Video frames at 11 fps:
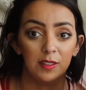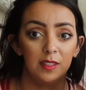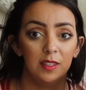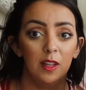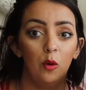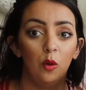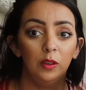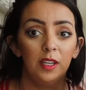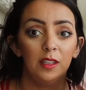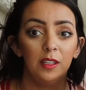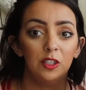This is in the
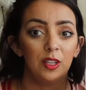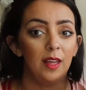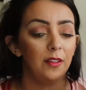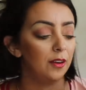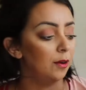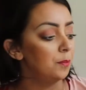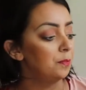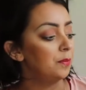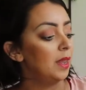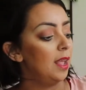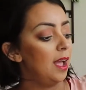Old English leather.
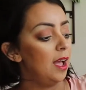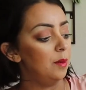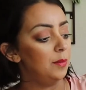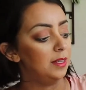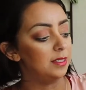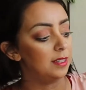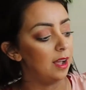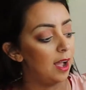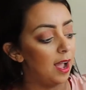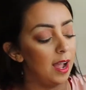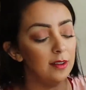Um, it's got,